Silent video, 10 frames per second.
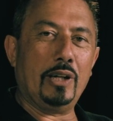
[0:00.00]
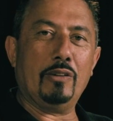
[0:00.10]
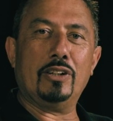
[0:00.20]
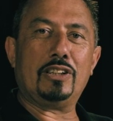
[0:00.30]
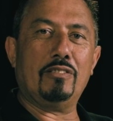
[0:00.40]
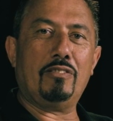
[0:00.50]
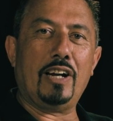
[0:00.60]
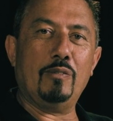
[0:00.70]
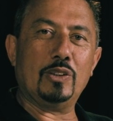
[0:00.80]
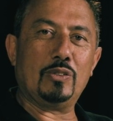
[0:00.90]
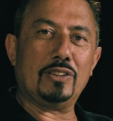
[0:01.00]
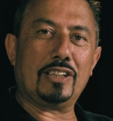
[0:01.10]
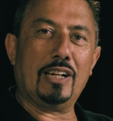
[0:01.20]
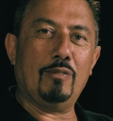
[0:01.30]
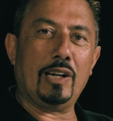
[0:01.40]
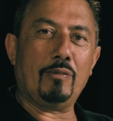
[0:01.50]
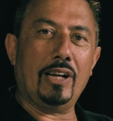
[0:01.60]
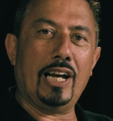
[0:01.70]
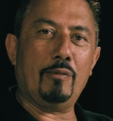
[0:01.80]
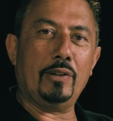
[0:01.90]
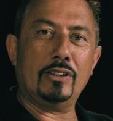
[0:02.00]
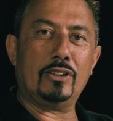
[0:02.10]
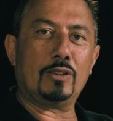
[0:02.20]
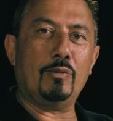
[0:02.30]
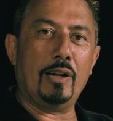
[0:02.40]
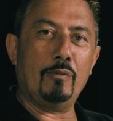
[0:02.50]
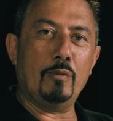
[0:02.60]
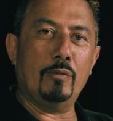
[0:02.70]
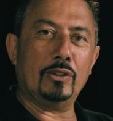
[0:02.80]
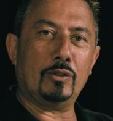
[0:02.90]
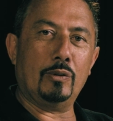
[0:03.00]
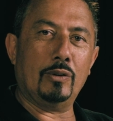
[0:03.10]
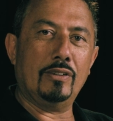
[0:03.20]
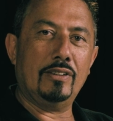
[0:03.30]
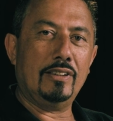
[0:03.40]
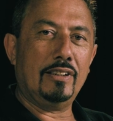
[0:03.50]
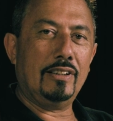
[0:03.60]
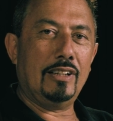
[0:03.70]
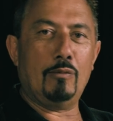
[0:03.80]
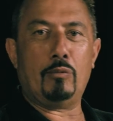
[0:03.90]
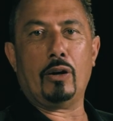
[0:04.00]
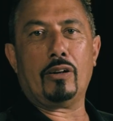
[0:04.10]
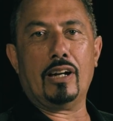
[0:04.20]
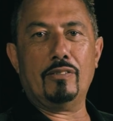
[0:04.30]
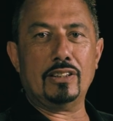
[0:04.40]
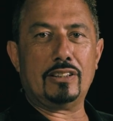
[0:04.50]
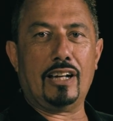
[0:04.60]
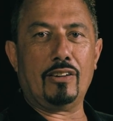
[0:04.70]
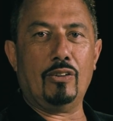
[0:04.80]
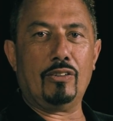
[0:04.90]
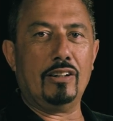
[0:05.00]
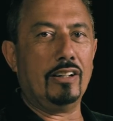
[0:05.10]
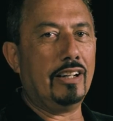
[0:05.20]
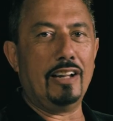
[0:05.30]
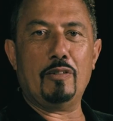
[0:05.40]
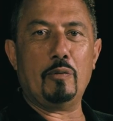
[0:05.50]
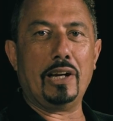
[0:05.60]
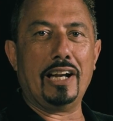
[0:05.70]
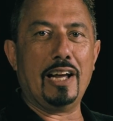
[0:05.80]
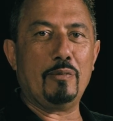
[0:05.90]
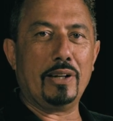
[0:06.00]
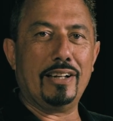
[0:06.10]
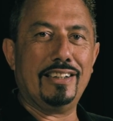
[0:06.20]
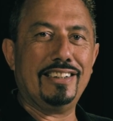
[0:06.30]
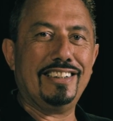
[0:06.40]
being rich and famous was going to make me happy. It just made me miserable. I'm broke. I live in South Auckland. Never been happier.